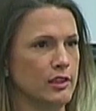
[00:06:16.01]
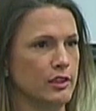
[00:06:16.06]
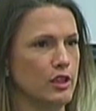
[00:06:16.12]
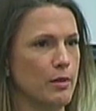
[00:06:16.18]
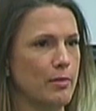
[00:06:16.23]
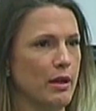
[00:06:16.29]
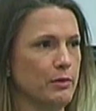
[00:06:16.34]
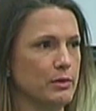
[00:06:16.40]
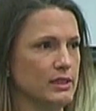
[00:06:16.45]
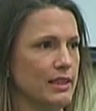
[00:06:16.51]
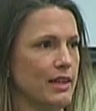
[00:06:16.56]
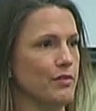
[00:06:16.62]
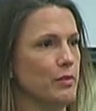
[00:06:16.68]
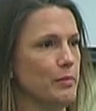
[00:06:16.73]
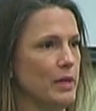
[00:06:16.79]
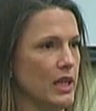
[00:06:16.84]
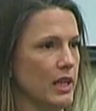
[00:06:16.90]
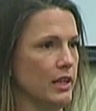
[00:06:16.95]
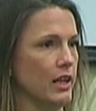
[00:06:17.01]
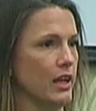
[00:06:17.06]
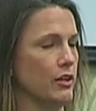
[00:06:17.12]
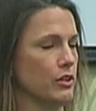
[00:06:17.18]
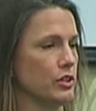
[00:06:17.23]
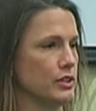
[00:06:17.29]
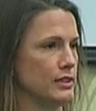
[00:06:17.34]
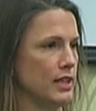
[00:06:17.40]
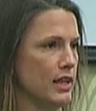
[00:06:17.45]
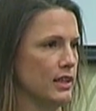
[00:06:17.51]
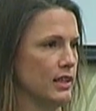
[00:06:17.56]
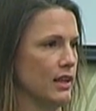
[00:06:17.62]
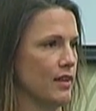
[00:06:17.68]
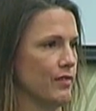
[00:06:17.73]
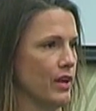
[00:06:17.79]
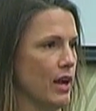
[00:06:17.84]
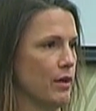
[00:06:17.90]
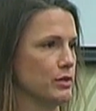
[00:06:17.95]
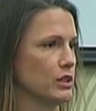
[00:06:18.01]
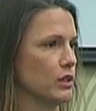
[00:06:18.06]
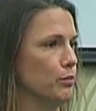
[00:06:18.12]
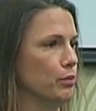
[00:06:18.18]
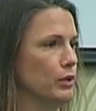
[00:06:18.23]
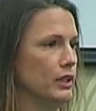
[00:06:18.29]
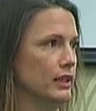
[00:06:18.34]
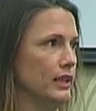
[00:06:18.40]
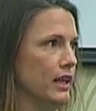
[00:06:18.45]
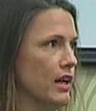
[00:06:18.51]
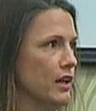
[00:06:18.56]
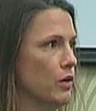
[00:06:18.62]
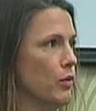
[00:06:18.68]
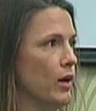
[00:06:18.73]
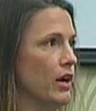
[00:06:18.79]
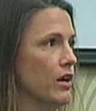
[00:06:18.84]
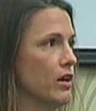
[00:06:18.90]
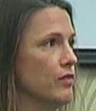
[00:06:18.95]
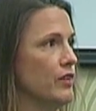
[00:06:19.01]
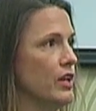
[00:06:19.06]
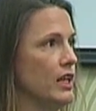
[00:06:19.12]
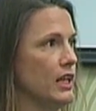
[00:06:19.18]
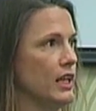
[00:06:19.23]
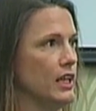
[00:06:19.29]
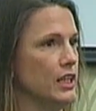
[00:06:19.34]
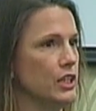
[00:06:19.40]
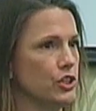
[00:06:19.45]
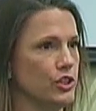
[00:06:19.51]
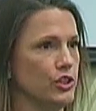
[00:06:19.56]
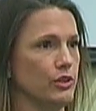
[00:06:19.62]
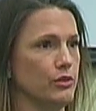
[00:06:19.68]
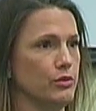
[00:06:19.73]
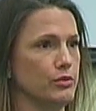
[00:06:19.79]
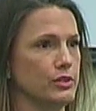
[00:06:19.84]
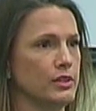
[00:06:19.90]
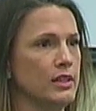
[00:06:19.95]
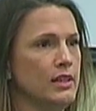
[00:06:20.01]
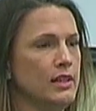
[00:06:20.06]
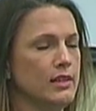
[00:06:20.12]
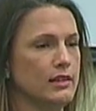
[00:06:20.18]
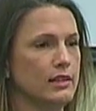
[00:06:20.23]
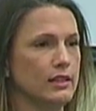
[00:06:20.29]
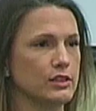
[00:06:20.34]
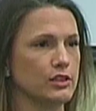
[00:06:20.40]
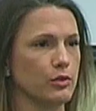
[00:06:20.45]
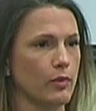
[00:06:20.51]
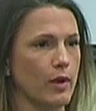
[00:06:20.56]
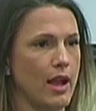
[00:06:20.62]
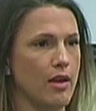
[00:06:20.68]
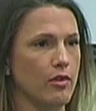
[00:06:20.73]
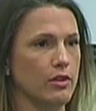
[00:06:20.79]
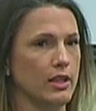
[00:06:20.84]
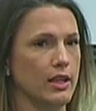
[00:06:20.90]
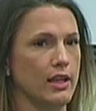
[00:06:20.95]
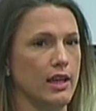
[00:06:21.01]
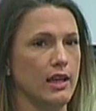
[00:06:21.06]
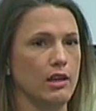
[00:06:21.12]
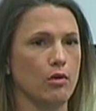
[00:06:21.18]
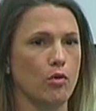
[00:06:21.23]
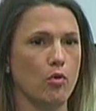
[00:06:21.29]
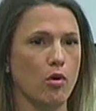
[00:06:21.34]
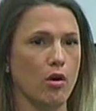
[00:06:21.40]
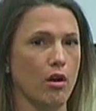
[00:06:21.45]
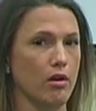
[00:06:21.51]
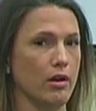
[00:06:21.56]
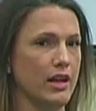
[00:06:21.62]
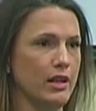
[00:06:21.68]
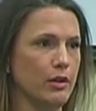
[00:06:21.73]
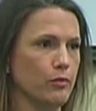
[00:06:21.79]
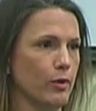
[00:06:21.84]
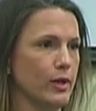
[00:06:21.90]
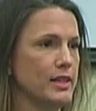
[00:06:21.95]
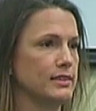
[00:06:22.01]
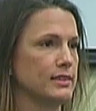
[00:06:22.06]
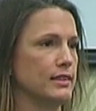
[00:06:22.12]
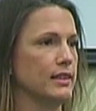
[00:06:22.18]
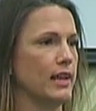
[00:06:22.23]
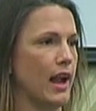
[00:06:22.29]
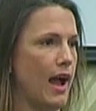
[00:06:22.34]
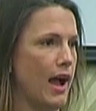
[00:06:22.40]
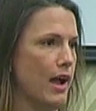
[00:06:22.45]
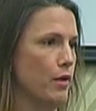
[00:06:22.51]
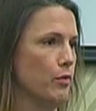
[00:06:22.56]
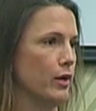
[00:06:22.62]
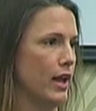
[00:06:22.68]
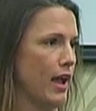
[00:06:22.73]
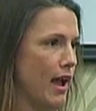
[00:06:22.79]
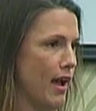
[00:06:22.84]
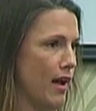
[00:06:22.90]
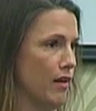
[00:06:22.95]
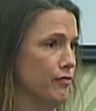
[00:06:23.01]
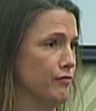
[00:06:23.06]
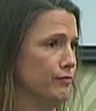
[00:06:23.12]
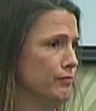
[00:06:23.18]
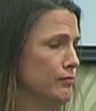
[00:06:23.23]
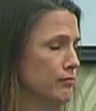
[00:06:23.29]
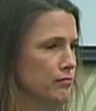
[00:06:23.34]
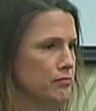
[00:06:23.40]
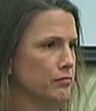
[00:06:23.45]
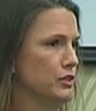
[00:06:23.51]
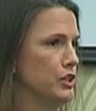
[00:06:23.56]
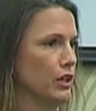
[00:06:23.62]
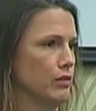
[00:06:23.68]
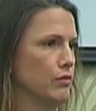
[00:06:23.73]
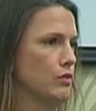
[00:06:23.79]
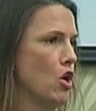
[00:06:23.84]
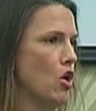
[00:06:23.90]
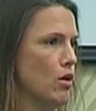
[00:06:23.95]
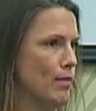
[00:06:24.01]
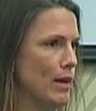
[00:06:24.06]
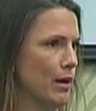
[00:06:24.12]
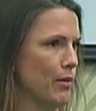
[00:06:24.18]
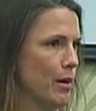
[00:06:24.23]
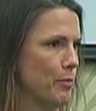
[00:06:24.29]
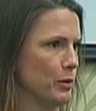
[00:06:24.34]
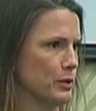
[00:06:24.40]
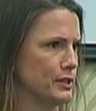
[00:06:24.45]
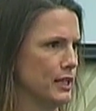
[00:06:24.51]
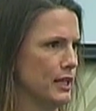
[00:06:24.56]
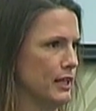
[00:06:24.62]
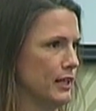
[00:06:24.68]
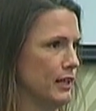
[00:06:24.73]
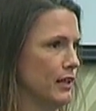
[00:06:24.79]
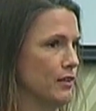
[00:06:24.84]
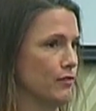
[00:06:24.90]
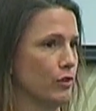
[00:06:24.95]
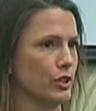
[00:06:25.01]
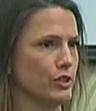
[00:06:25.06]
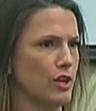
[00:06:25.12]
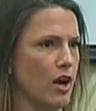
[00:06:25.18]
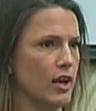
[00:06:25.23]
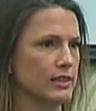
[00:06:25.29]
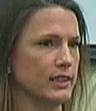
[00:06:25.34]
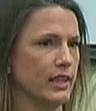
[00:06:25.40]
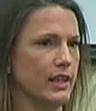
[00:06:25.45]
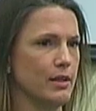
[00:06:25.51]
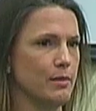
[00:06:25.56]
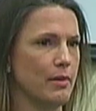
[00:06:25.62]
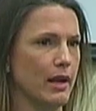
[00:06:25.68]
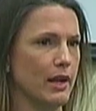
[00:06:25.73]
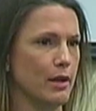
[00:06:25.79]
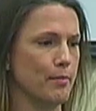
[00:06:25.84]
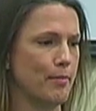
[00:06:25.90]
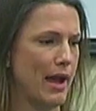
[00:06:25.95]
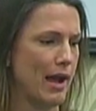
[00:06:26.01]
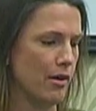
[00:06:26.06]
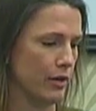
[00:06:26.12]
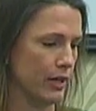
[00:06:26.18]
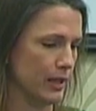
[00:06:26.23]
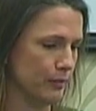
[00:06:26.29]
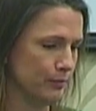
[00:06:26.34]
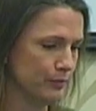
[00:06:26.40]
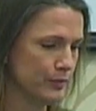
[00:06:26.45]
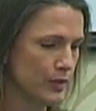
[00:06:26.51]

Nobody was giving me any understanding of it. I was completely unaware of any issues that surrounded it or any reason that I would have to call my representative or talk to anybody about it.